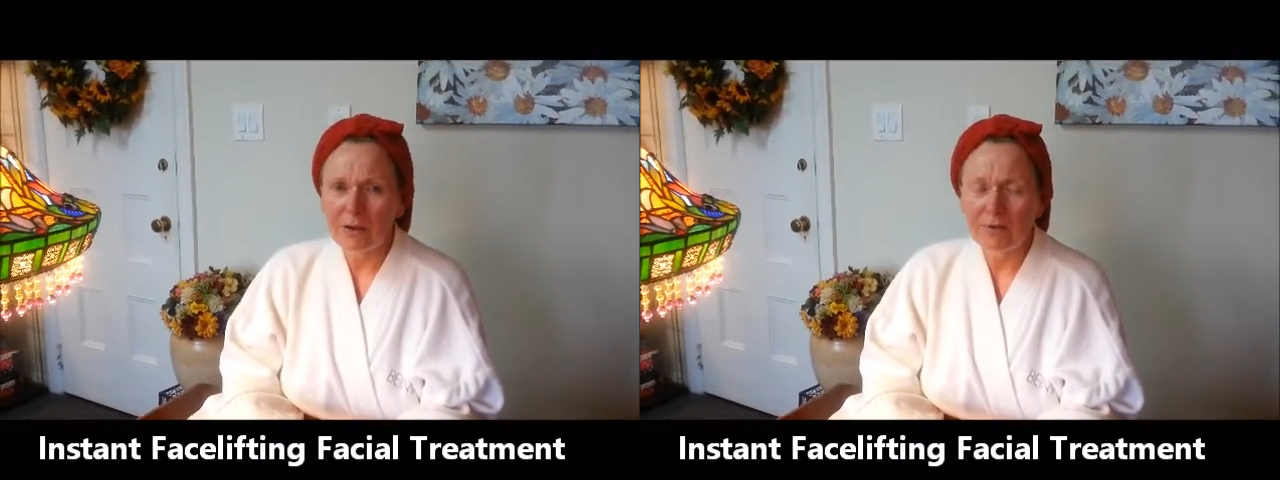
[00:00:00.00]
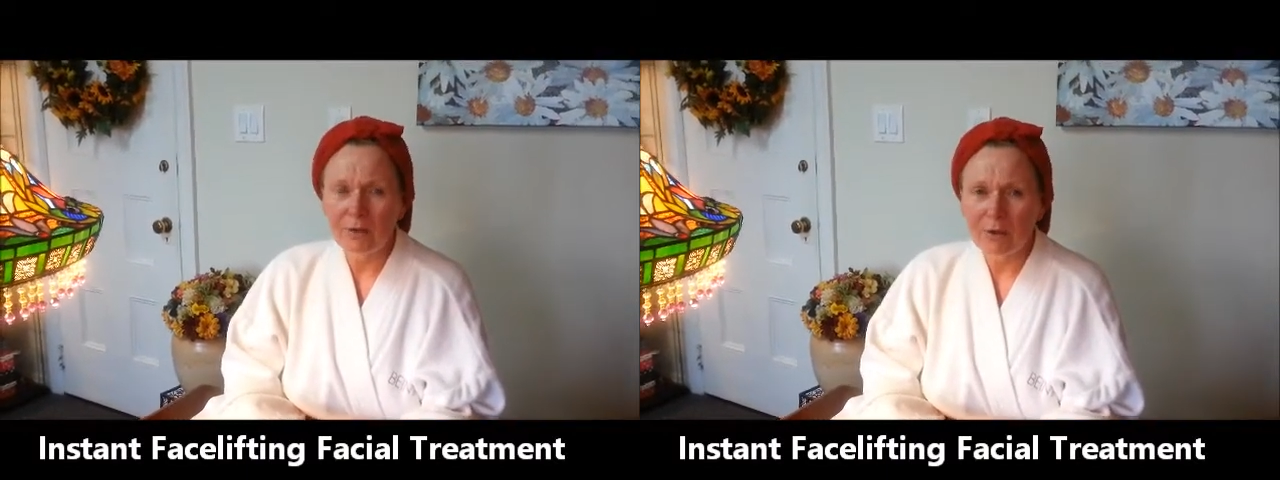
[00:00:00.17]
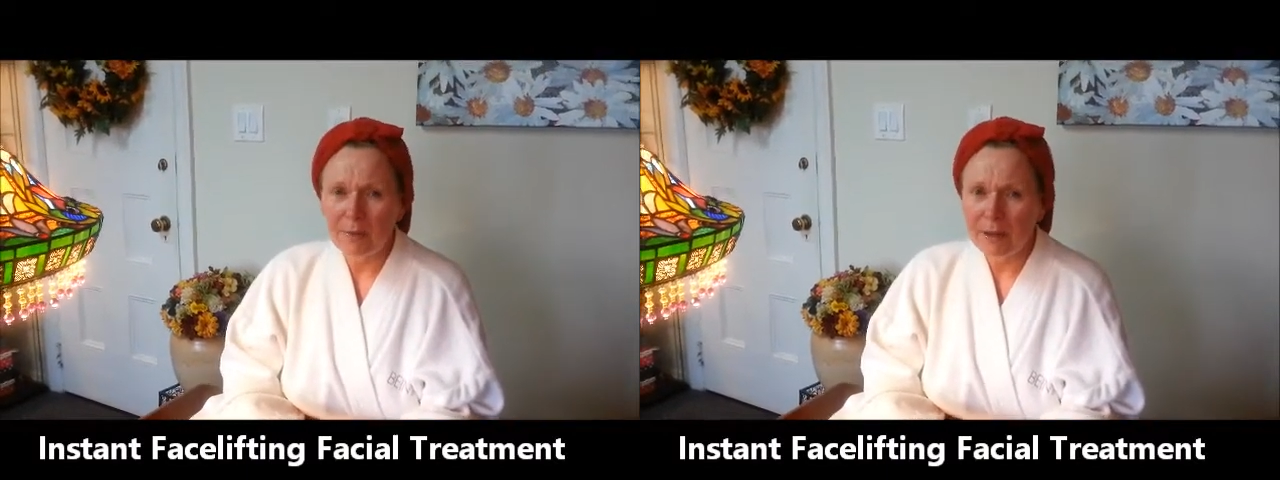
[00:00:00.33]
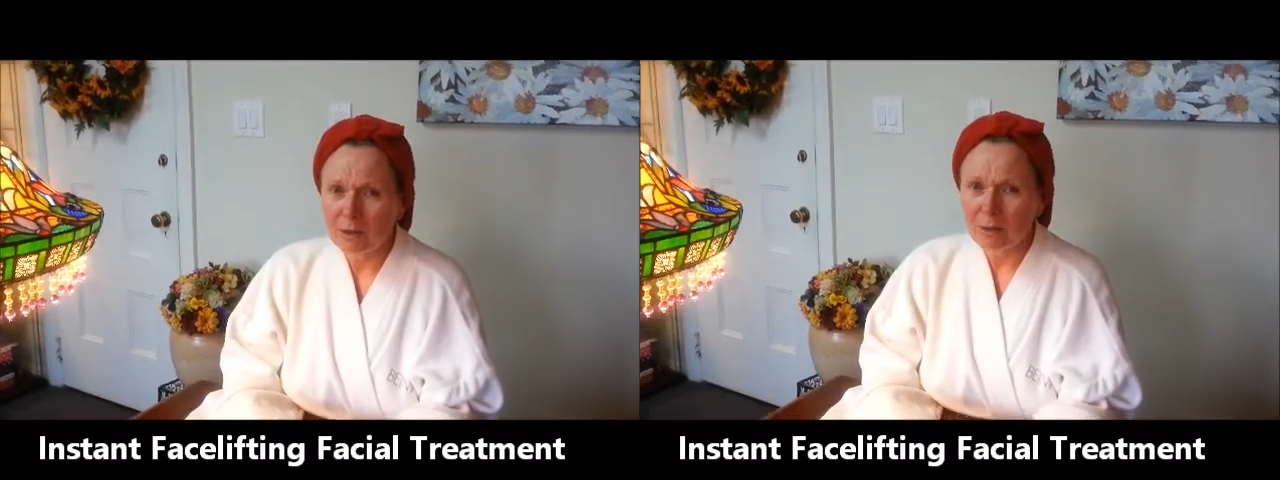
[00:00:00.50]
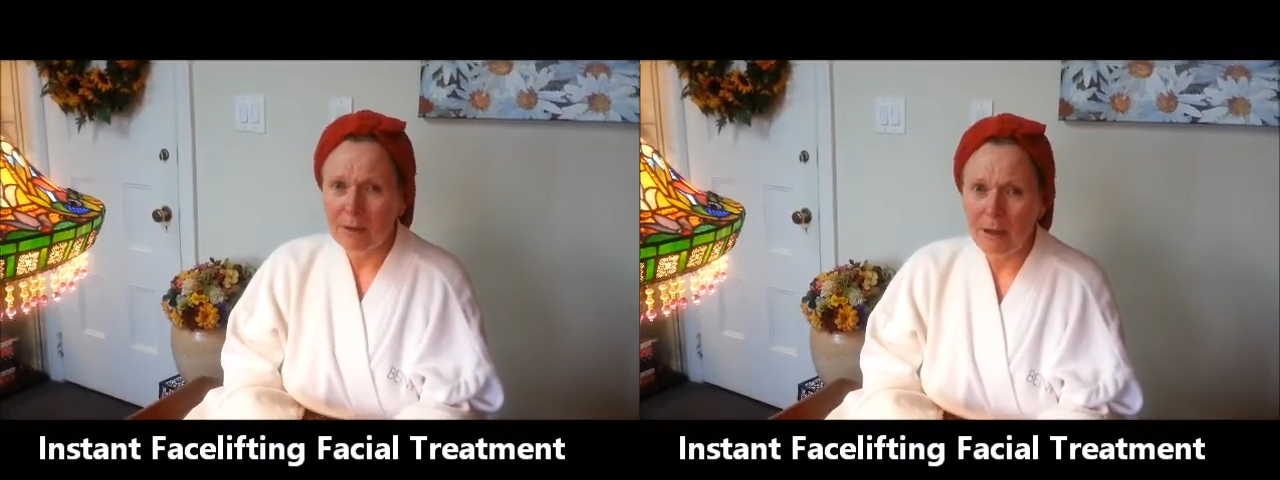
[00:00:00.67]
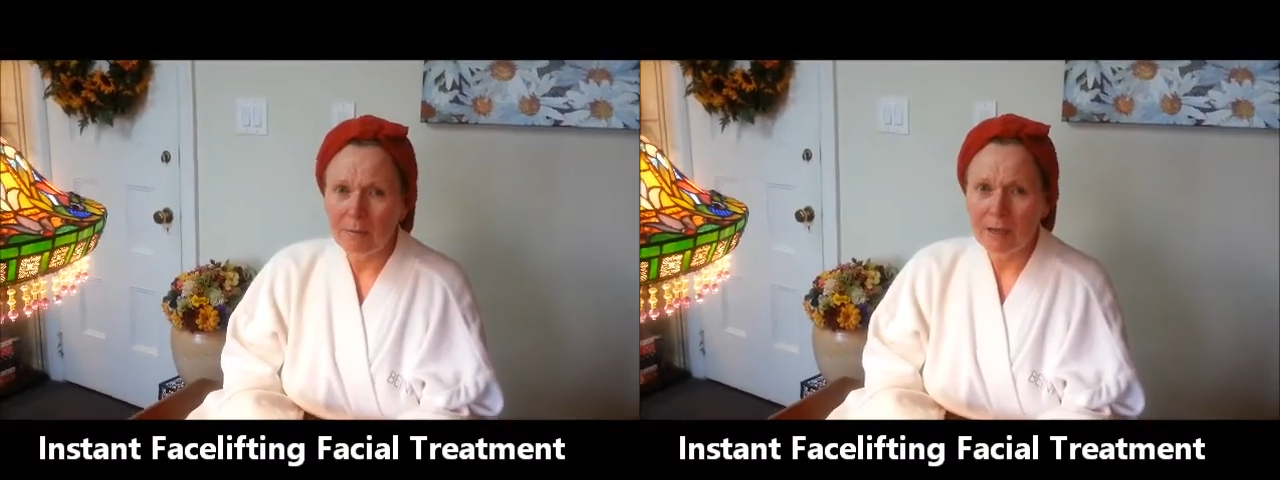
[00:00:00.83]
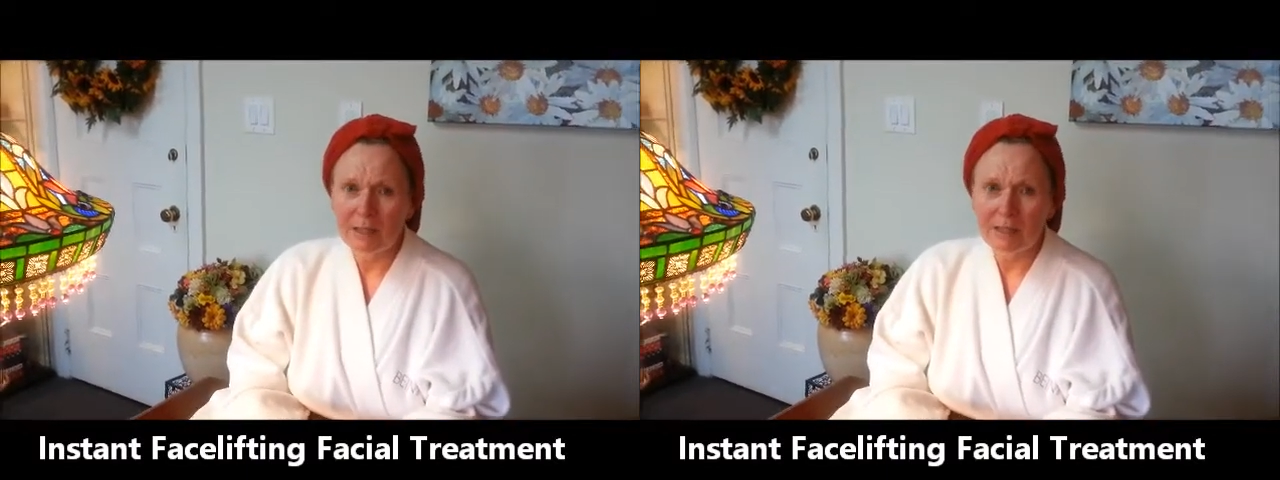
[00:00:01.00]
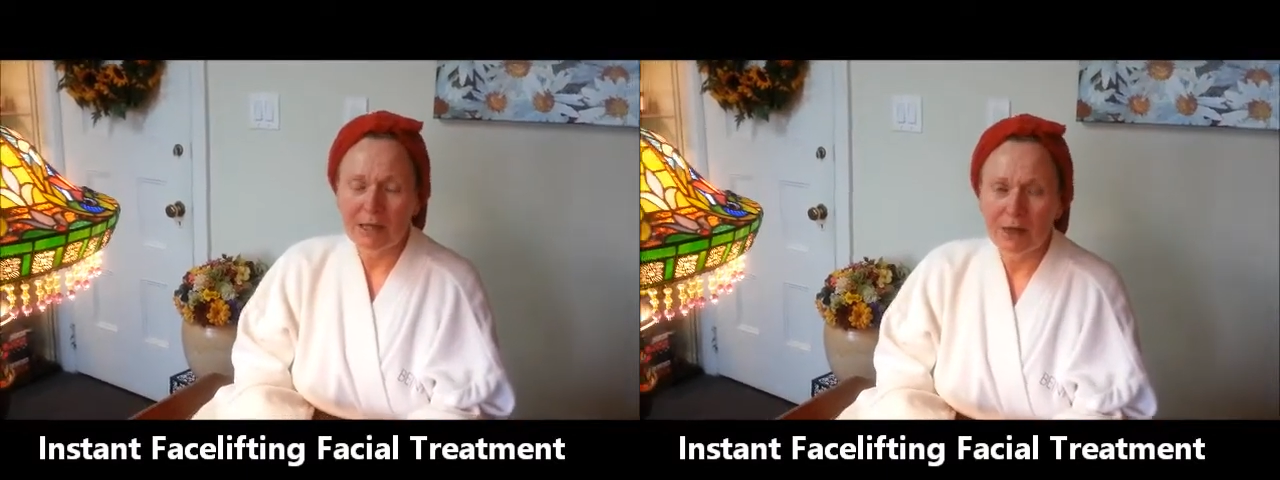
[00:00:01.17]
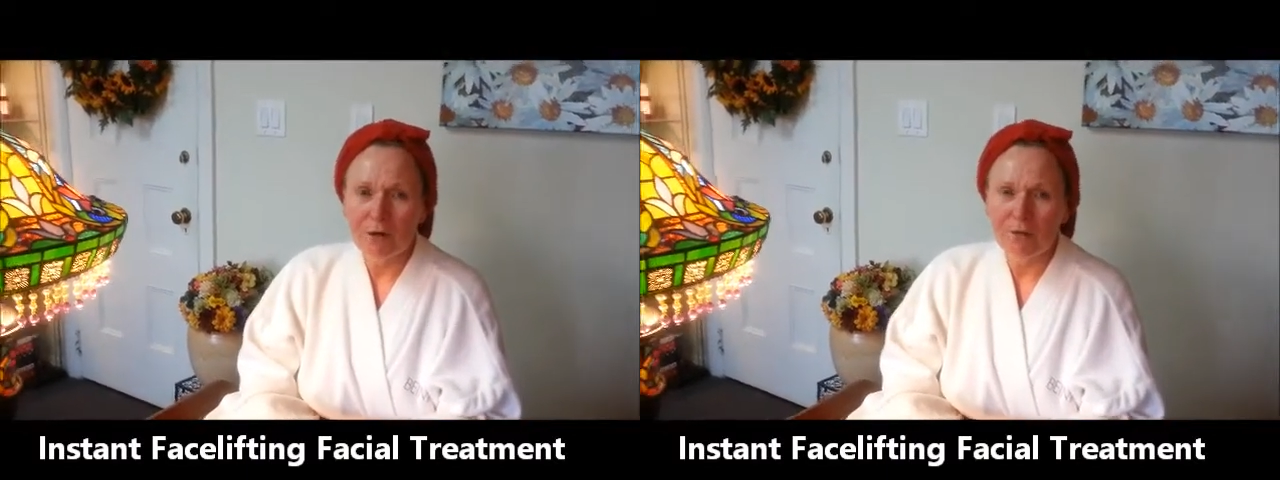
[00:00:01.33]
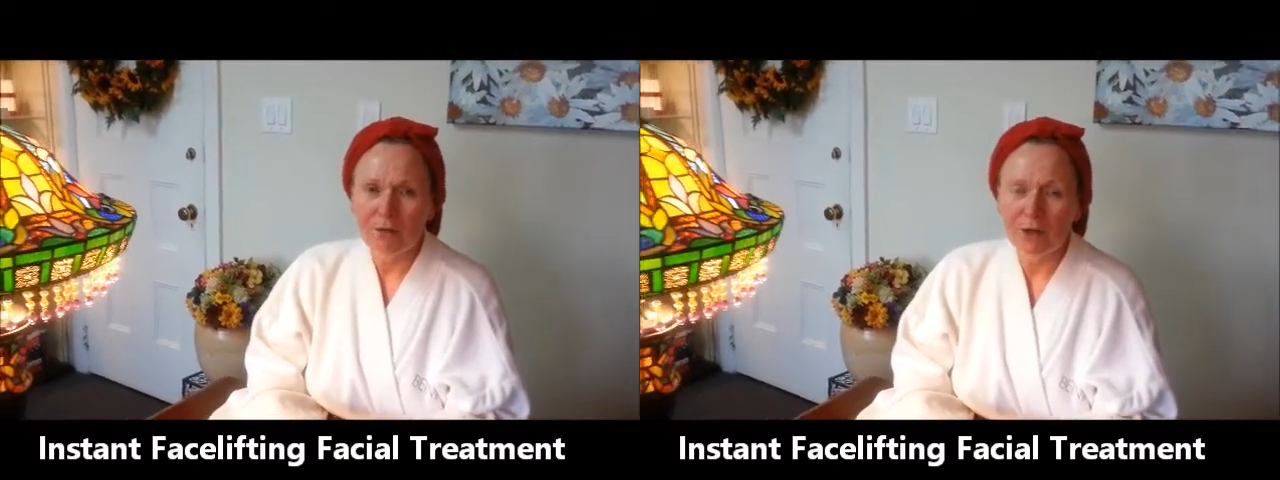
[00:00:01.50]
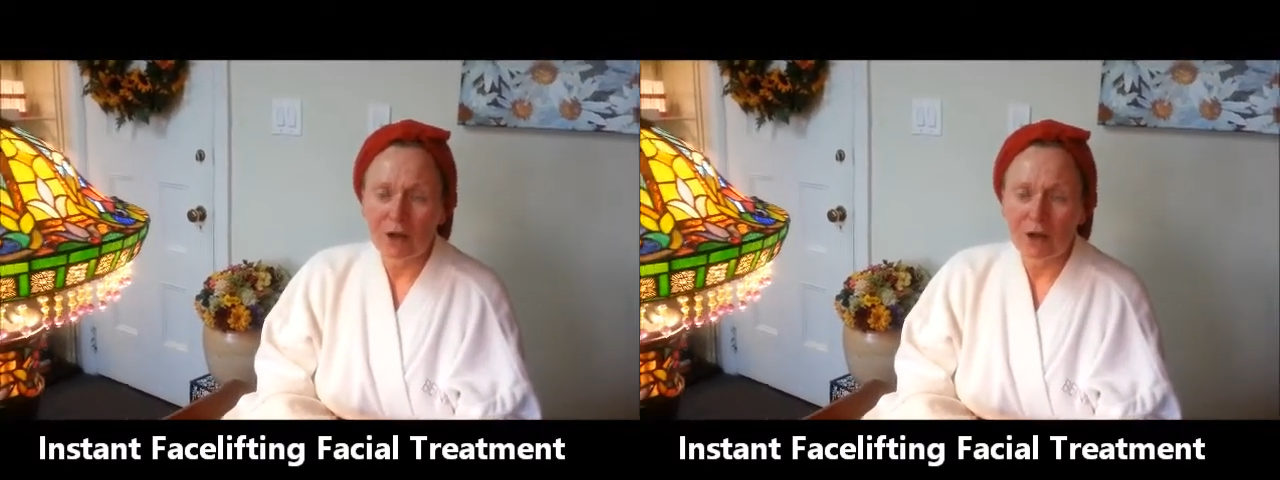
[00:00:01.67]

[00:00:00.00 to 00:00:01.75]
I feel better about myself.